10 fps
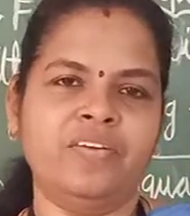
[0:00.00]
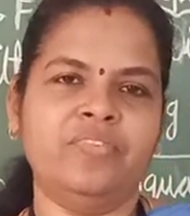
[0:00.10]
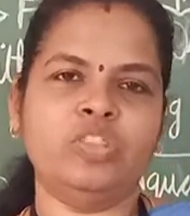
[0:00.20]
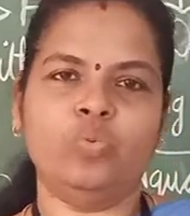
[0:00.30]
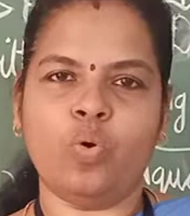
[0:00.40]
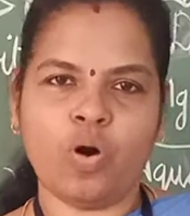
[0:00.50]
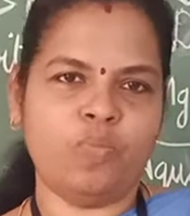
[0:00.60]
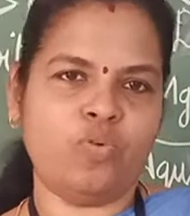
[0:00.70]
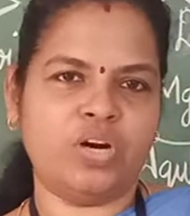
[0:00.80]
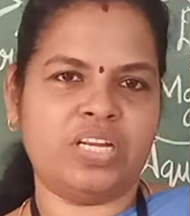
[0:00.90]
With
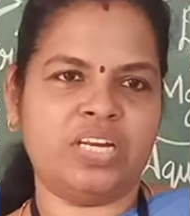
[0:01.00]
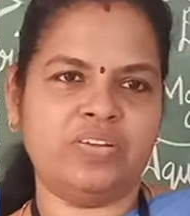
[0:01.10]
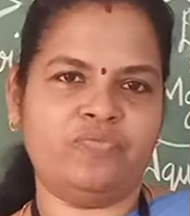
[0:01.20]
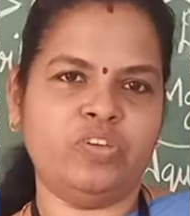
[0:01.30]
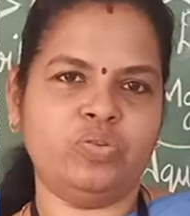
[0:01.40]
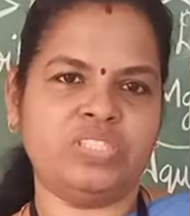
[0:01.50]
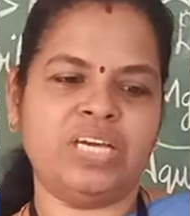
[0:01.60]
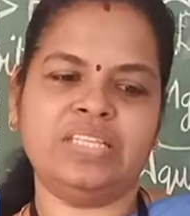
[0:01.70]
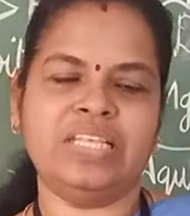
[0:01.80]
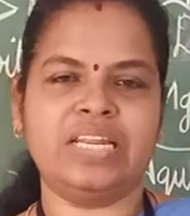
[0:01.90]
warm water, if you
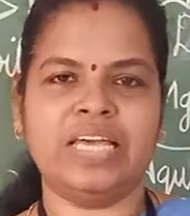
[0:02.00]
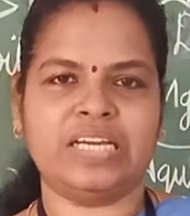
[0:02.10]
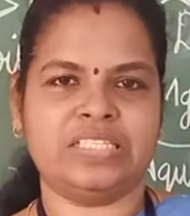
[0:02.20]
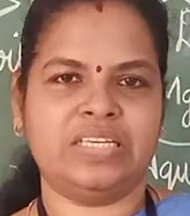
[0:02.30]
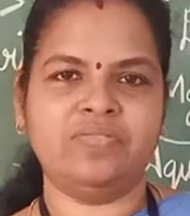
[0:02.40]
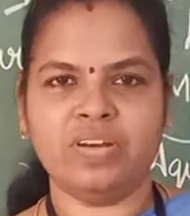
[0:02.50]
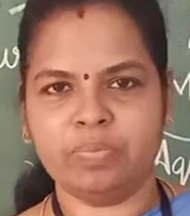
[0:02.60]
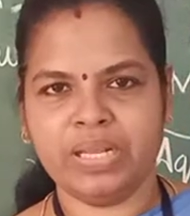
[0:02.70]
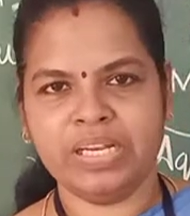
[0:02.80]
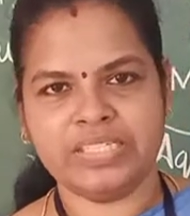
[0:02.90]
check, the reaction will
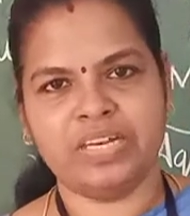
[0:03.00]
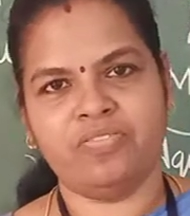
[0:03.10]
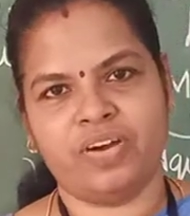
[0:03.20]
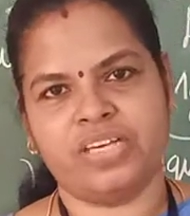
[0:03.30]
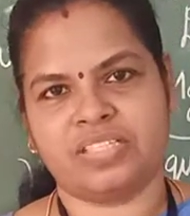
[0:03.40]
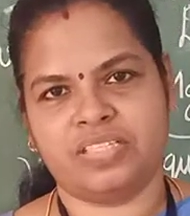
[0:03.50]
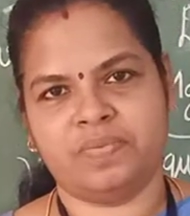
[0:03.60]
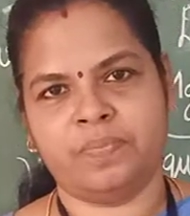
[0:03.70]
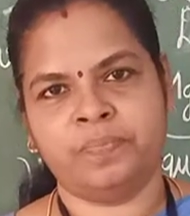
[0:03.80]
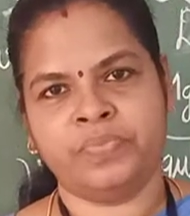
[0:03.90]
be little
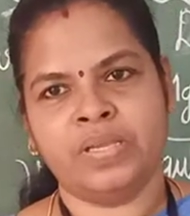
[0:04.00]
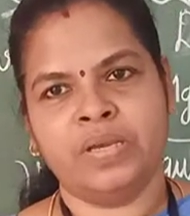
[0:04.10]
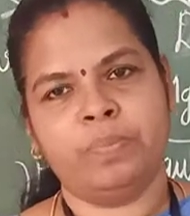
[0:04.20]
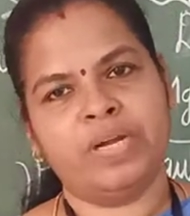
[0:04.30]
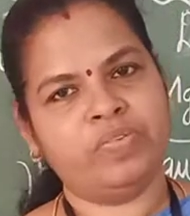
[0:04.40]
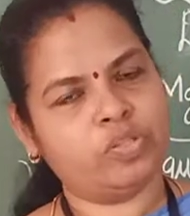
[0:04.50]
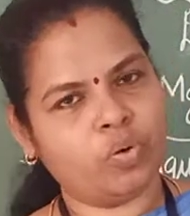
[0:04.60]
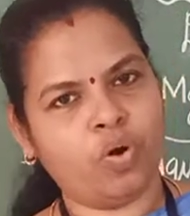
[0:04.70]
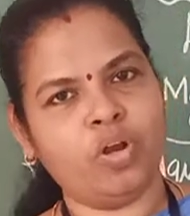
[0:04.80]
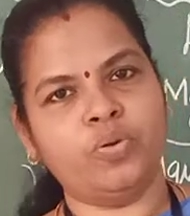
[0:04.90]
fast. But with
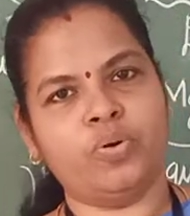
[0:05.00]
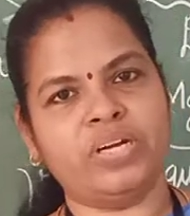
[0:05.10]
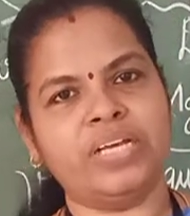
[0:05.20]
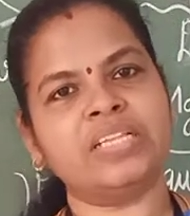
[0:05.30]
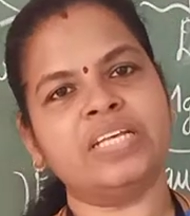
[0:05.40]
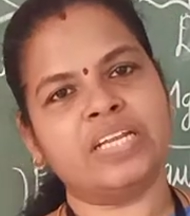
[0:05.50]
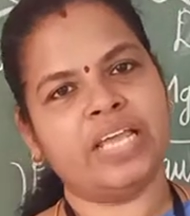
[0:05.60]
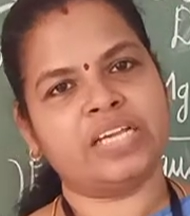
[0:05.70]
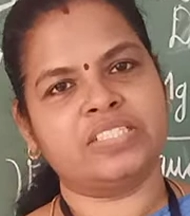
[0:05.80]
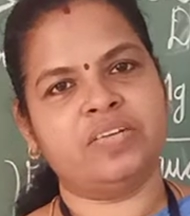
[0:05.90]
cold water, the
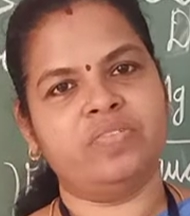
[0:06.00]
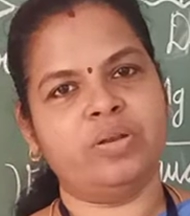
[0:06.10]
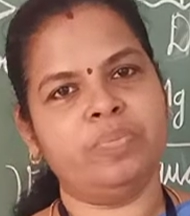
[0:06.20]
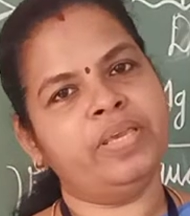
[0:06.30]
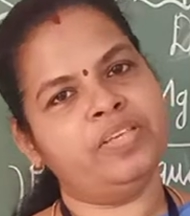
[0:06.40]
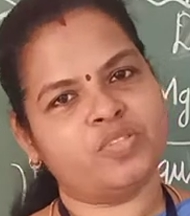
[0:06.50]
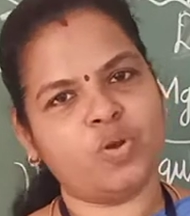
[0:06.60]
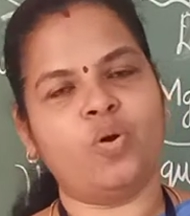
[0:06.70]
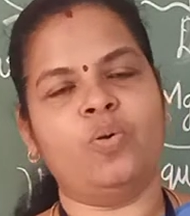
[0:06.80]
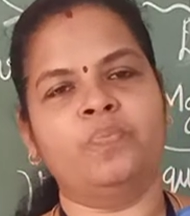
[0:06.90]
reaction will be
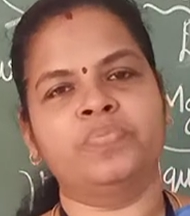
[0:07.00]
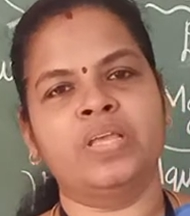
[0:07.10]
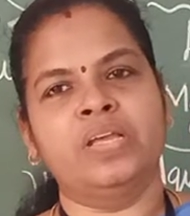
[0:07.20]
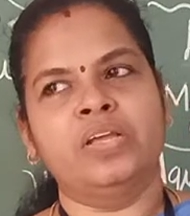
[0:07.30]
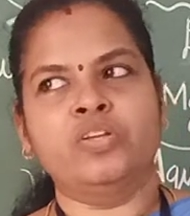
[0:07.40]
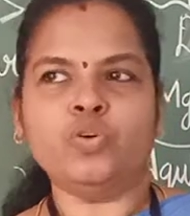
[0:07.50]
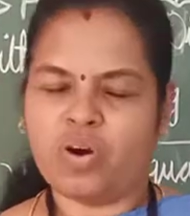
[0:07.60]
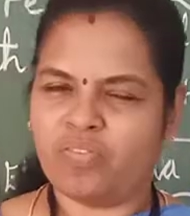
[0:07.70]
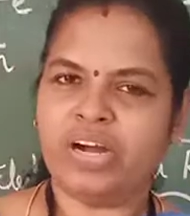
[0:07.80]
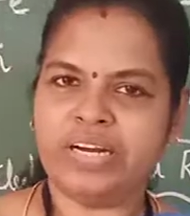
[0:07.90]
slow. To
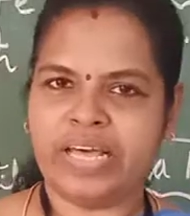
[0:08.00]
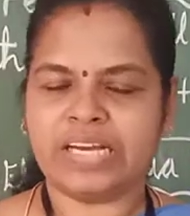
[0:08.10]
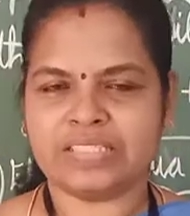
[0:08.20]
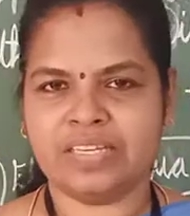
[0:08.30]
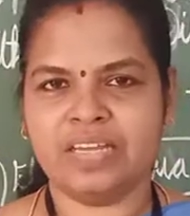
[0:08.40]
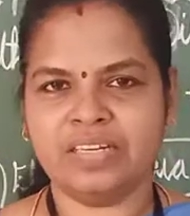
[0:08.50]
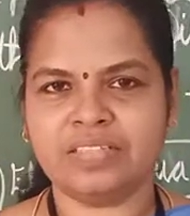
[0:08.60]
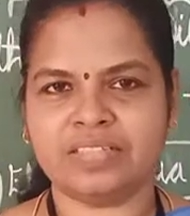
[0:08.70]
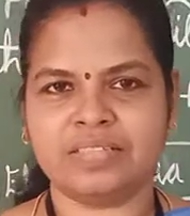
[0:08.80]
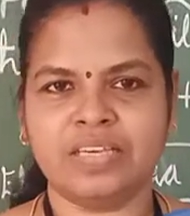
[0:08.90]
avoid
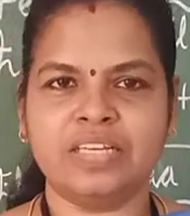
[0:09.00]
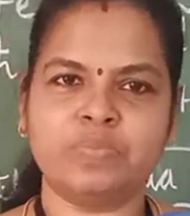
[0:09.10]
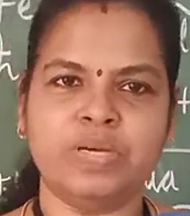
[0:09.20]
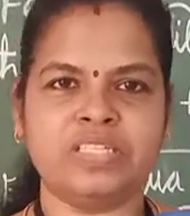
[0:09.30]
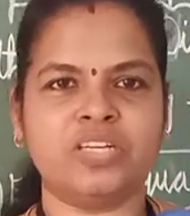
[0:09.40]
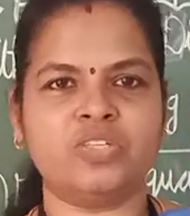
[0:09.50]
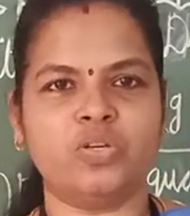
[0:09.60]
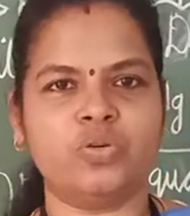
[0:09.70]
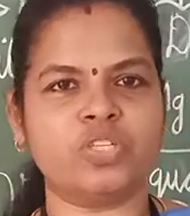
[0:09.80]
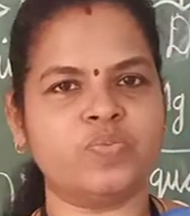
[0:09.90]
accidents, it is better
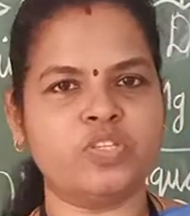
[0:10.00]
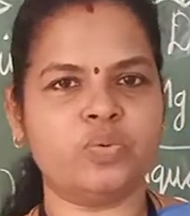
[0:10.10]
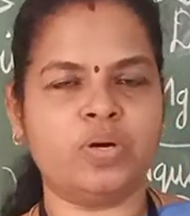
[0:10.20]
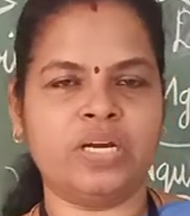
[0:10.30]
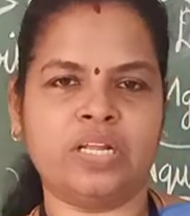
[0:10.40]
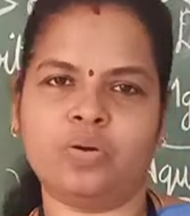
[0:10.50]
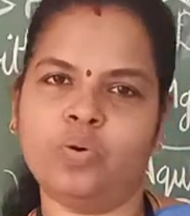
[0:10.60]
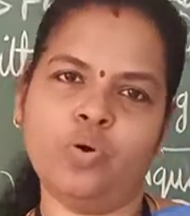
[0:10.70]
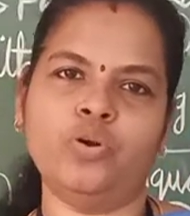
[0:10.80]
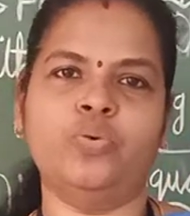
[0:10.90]
to use which water?
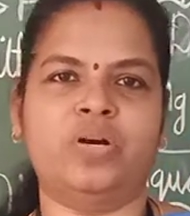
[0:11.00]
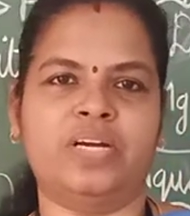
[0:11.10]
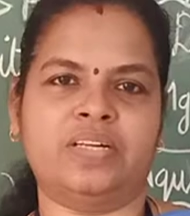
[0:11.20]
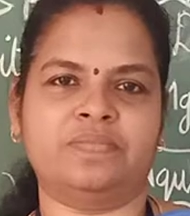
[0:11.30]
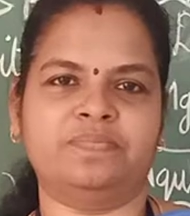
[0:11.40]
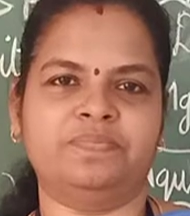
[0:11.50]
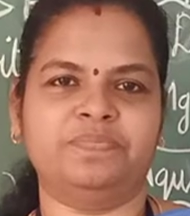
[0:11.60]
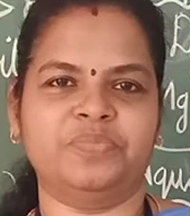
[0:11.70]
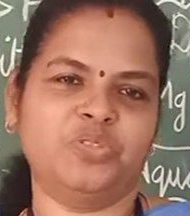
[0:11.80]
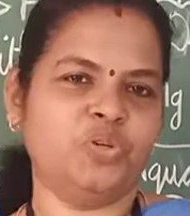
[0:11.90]
Cold water.
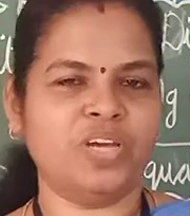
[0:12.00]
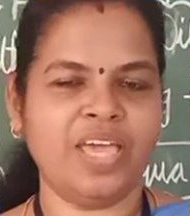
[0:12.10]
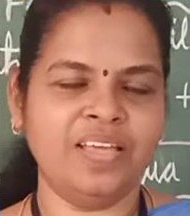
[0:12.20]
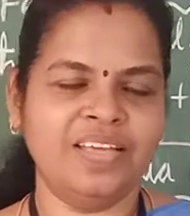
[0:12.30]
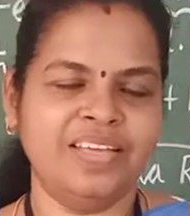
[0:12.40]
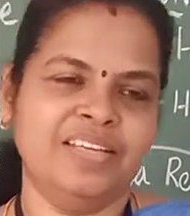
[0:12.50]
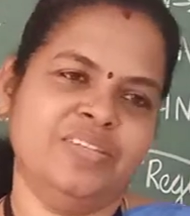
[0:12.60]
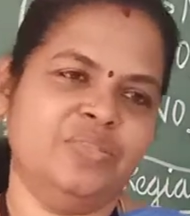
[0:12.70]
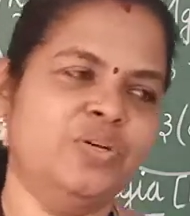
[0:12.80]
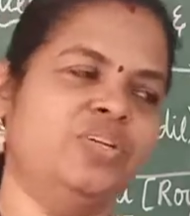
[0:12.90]
Okay?
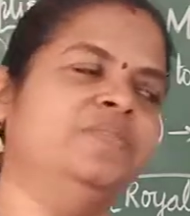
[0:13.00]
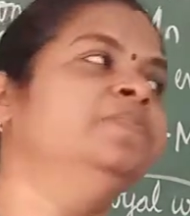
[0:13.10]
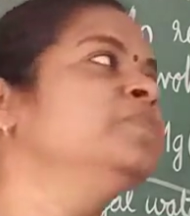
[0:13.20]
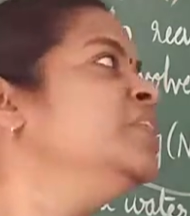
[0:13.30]
Good.